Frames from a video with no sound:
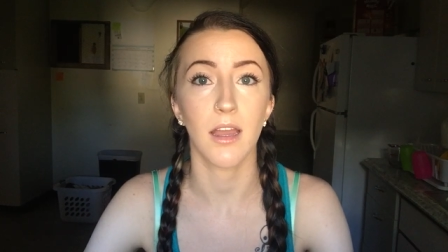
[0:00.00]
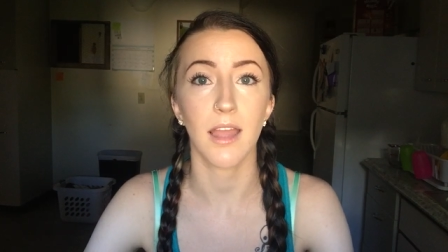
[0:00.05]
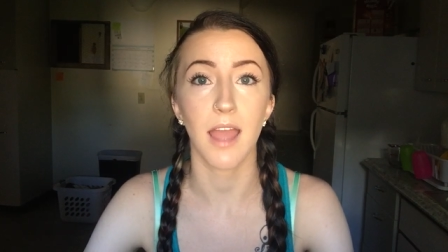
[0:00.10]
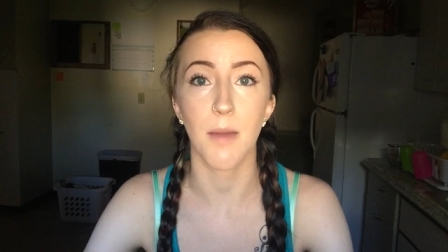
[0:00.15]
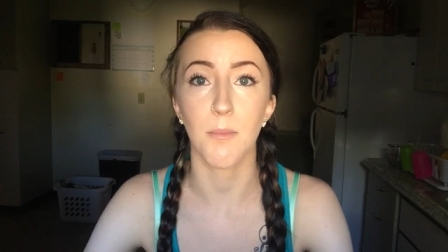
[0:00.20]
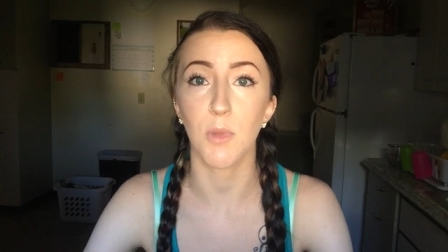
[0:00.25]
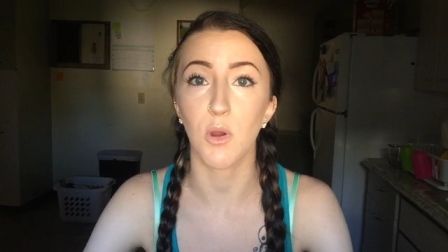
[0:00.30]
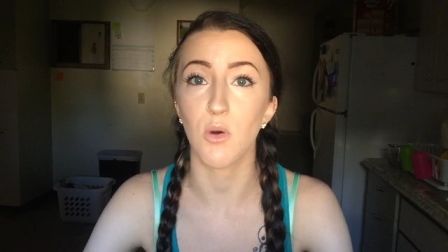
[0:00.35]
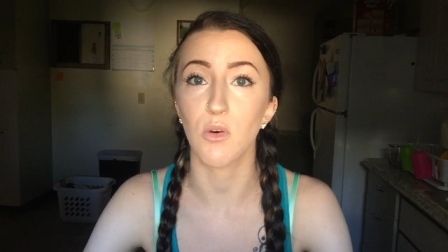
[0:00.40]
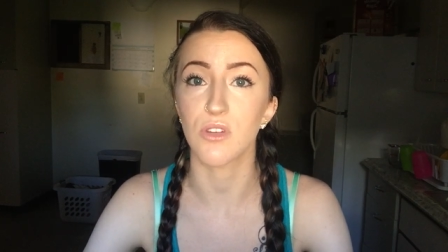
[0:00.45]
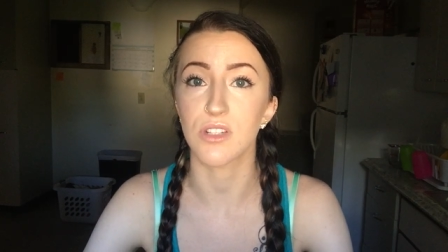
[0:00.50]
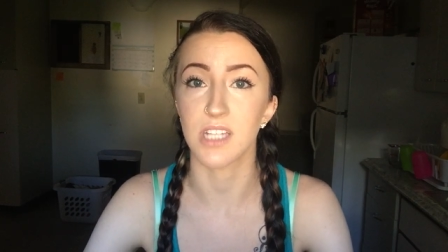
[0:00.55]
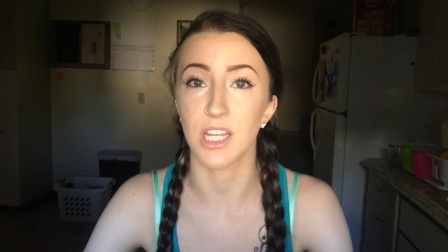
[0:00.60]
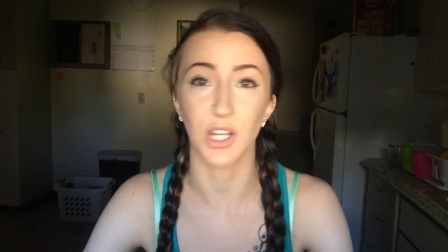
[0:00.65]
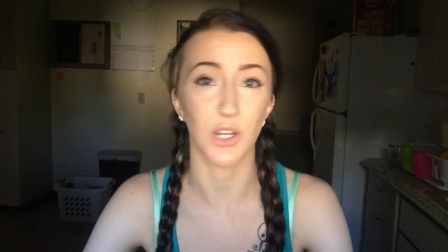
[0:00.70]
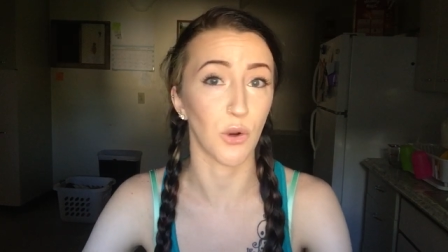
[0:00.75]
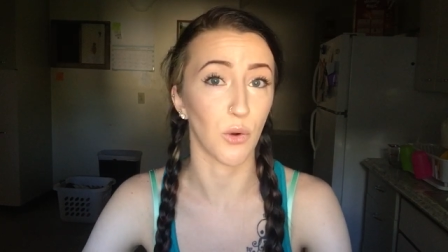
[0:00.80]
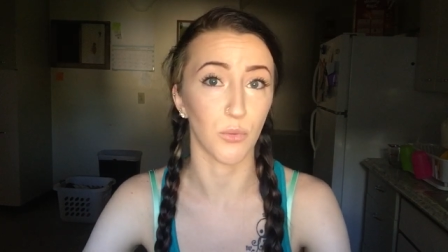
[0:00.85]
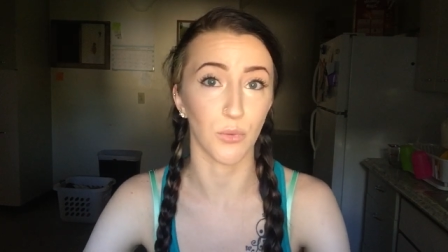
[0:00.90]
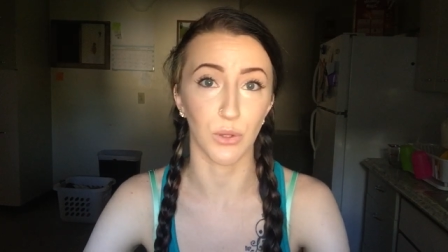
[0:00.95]
chemicals
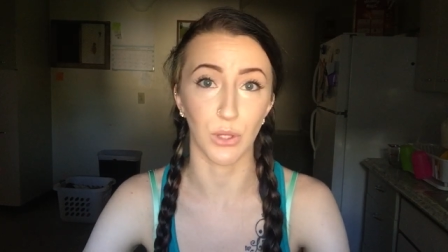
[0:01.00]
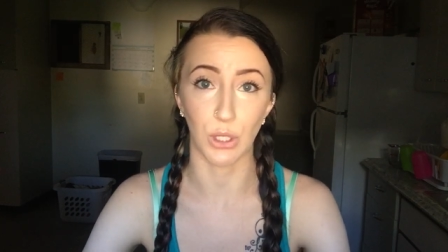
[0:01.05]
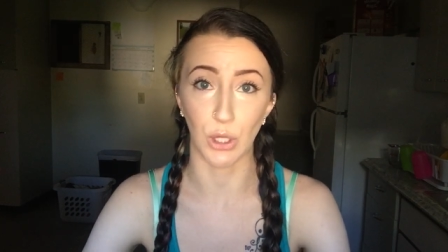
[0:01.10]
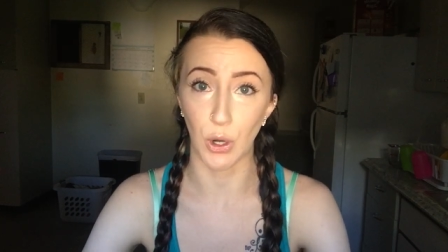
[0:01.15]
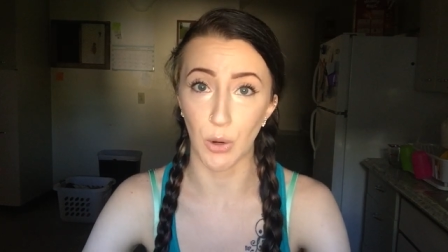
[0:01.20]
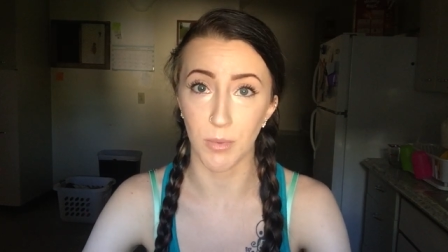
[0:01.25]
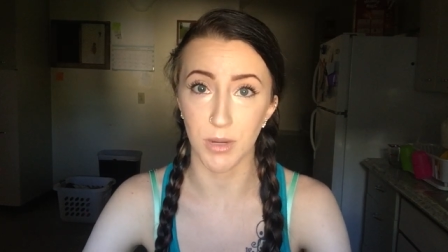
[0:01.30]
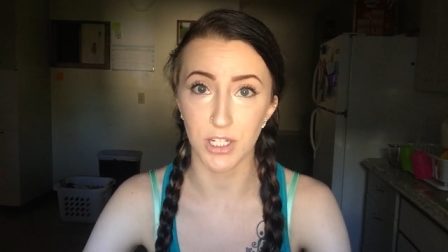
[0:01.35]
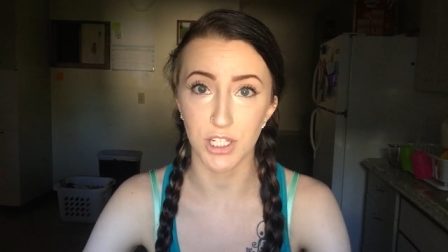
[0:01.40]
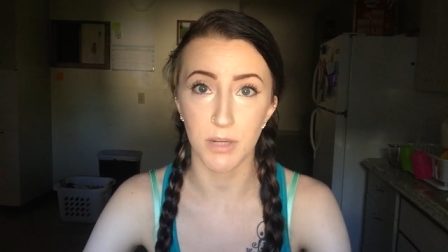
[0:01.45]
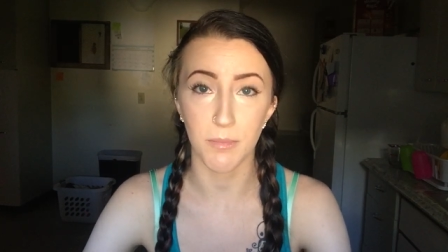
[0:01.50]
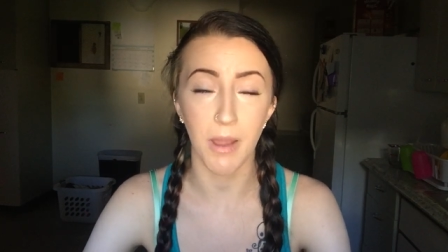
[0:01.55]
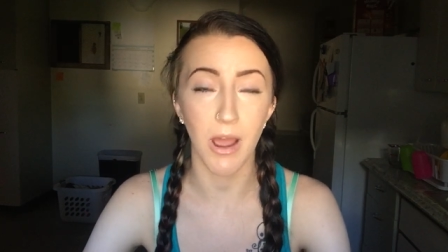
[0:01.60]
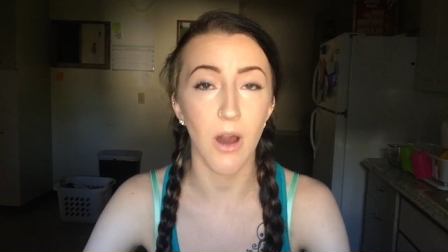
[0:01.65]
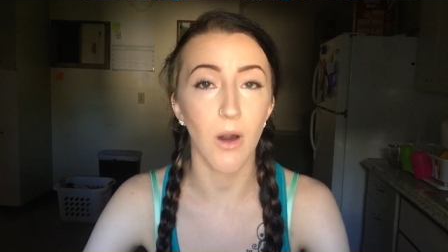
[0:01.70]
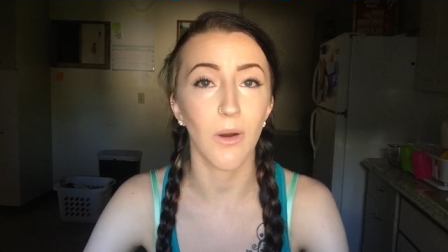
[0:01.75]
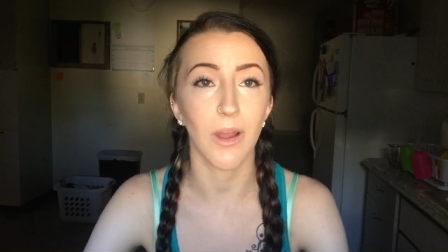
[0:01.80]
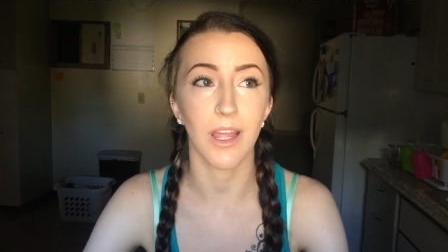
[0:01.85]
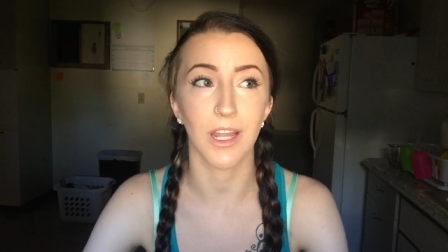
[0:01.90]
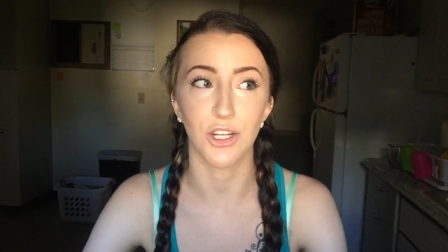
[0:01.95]
that you don't really know much
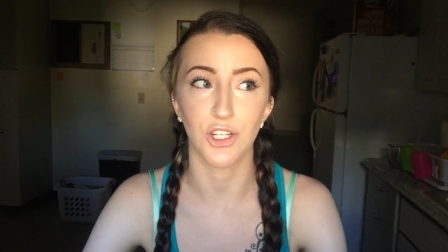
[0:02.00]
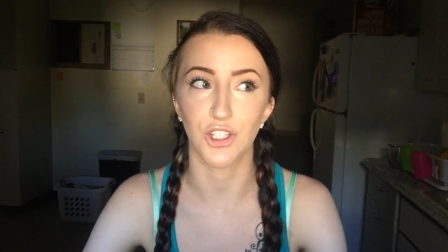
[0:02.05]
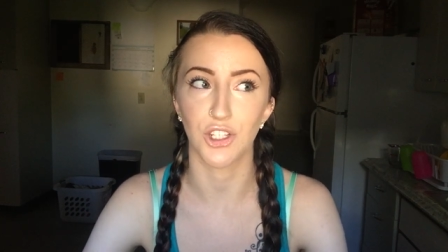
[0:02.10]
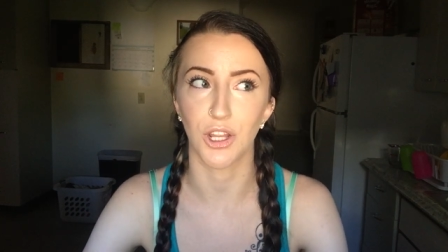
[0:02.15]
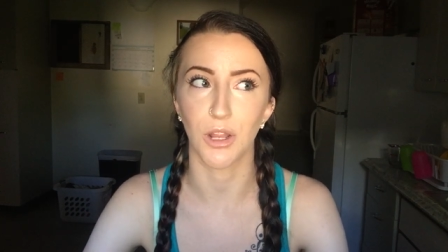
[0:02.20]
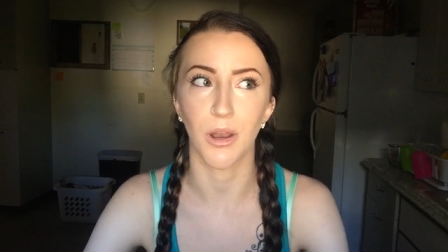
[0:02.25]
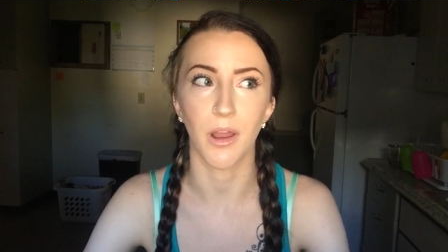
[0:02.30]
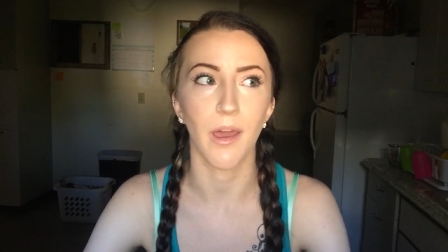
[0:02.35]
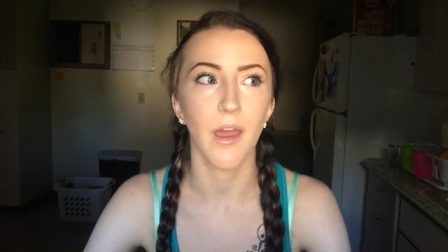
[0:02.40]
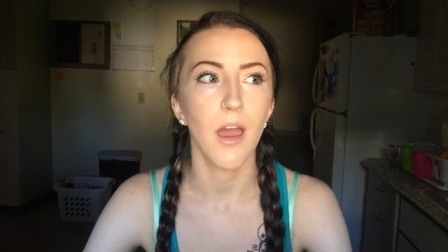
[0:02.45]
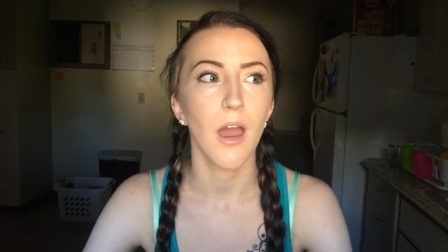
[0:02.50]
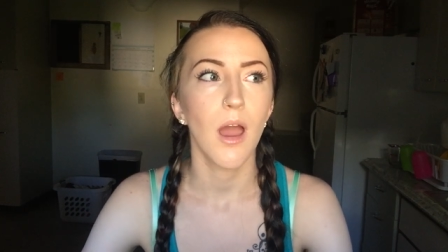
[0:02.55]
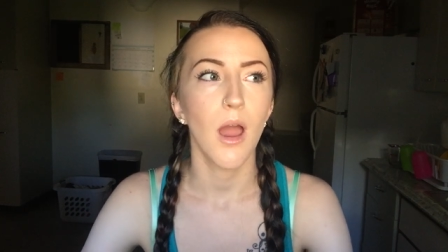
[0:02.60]
about, it should